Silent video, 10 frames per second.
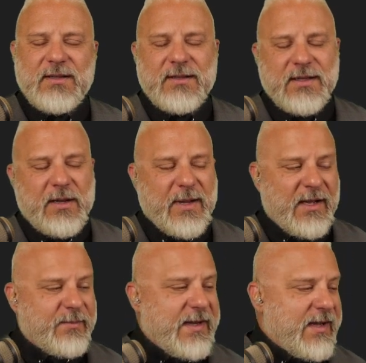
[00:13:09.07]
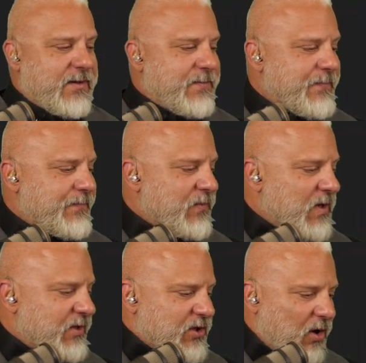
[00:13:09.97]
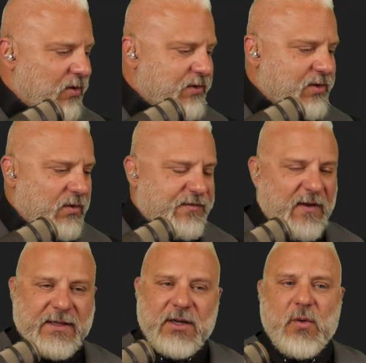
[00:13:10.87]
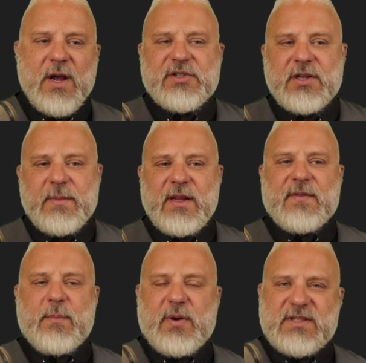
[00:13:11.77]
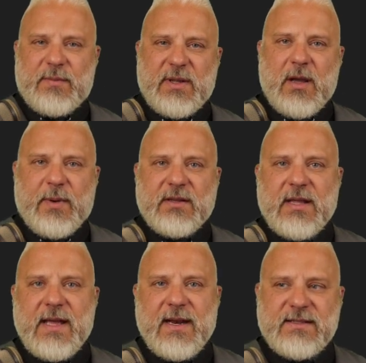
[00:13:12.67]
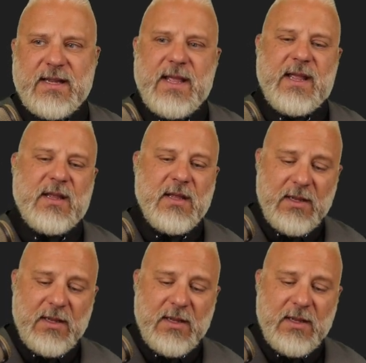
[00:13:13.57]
Come on, man. So don't fucking question me if I put something up online and I say, hey,